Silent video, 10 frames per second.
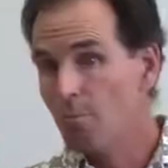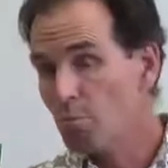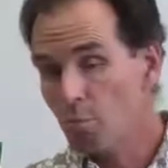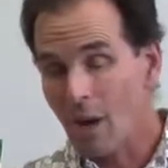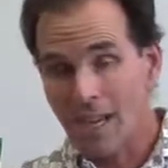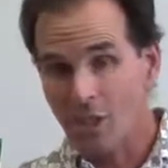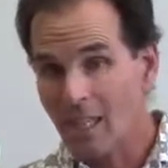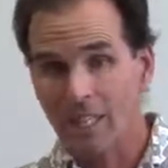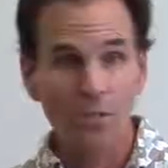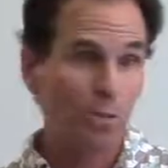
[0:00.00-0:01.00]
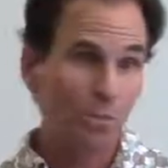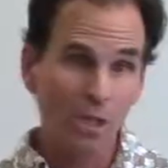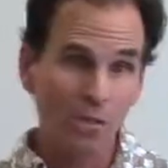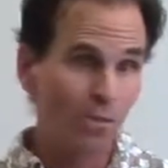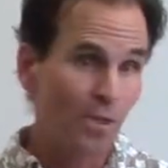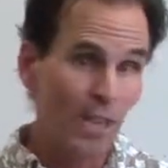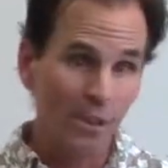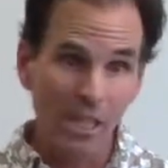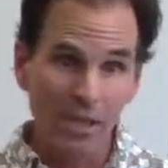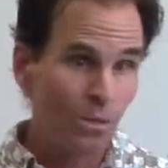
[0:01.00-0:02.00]
projects from just
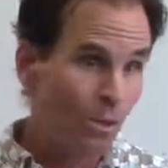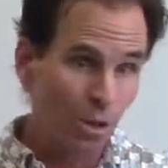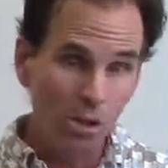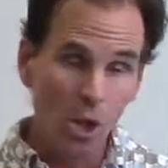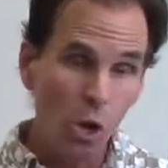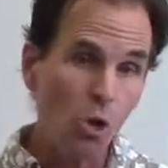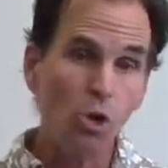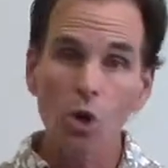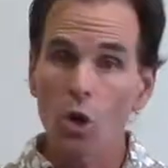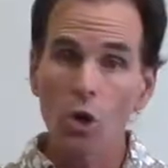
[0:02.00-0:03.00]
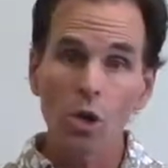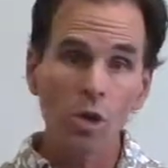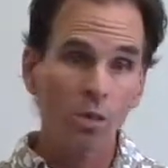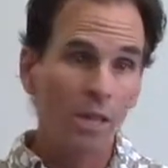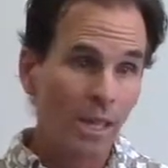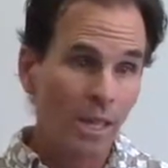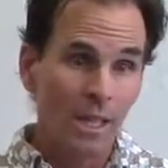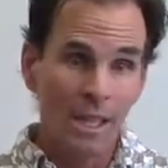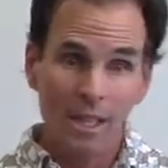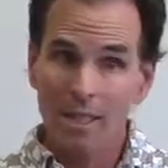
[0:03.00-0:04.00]
very local
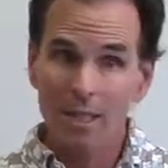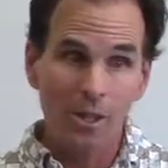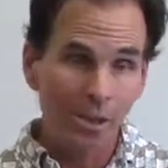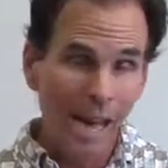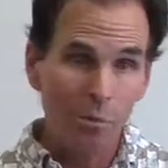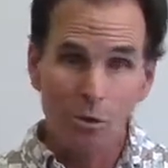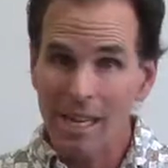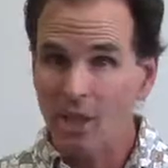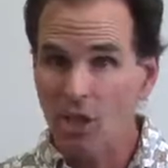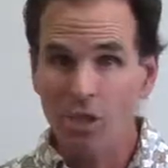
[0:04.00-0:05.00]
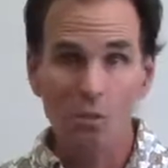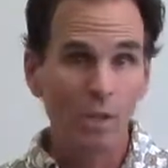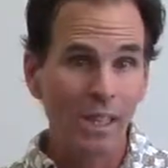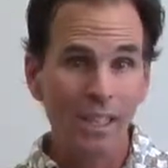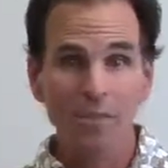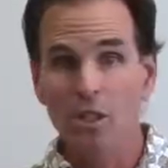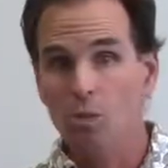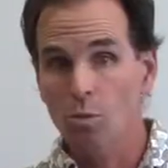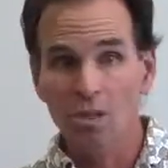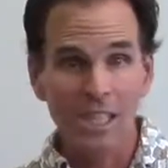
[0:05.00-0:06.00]
collaborations with
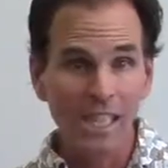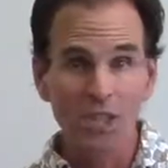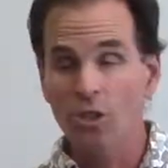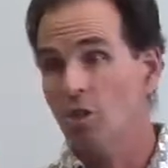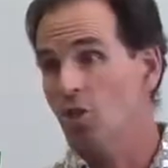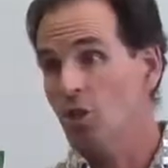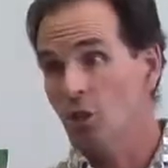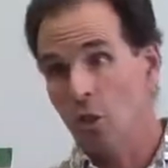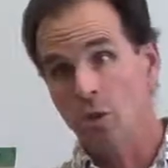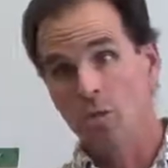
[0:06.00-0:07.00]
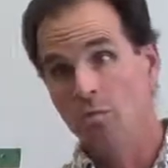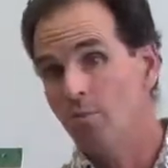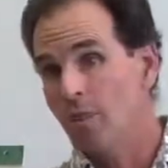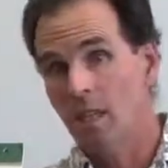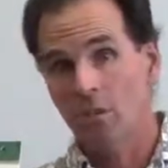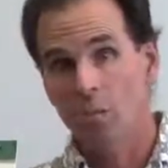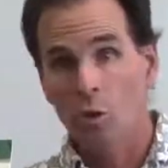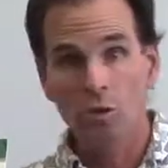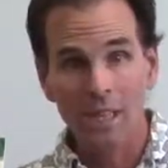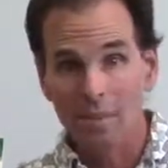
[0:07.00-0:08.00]
individual teacher to, the
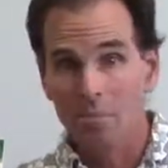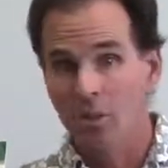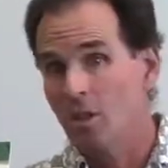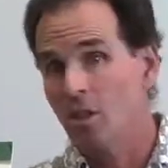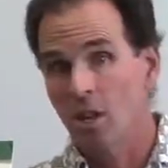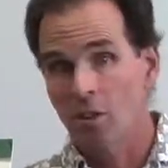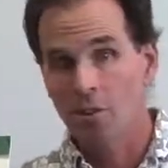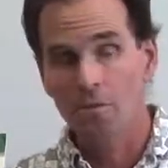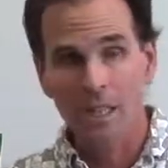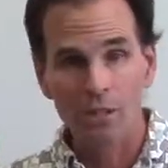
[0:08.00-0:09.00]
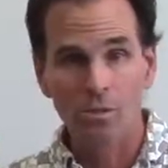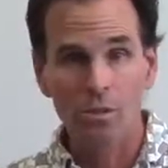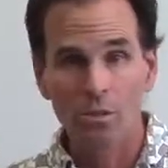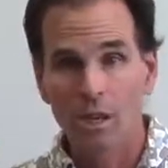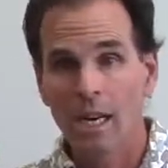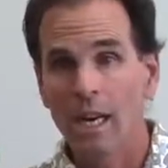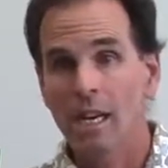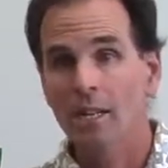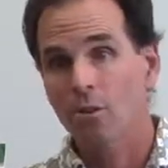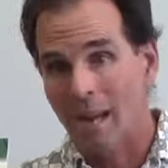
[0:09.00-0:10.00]
multi-million-dollar federal
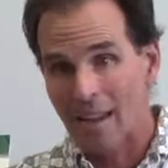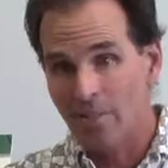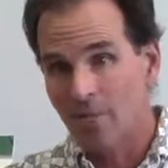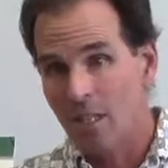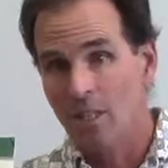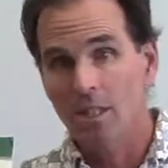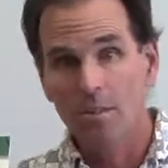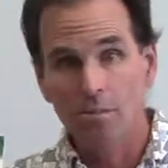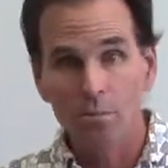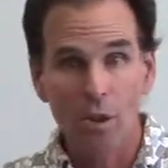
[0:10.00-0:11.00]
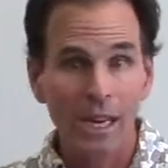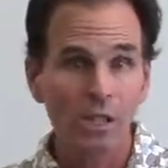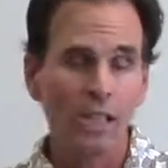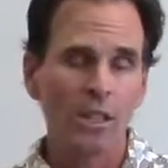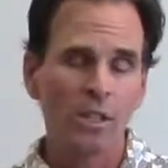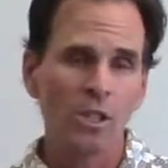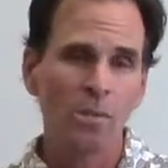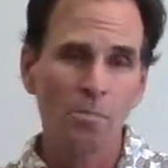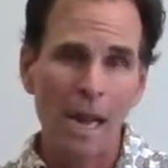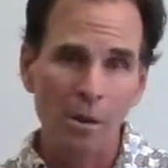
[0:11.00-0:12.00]
grant-funded project that
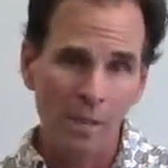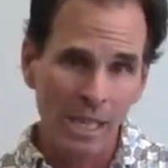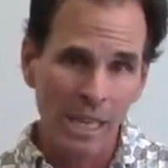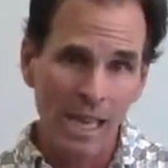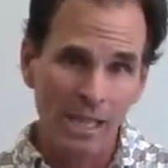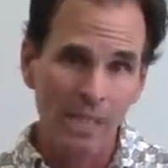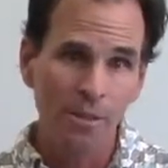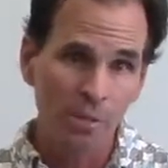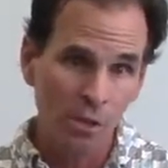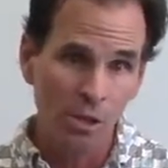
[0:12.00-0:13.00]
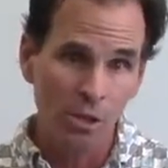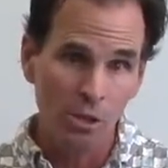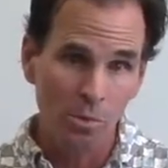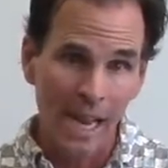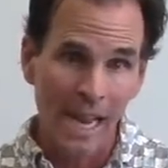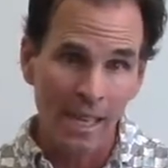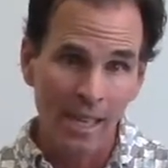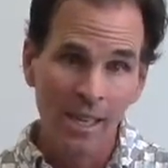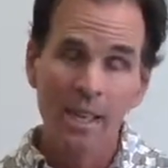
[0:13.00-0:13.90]
Jim Bauman and I did a few years back.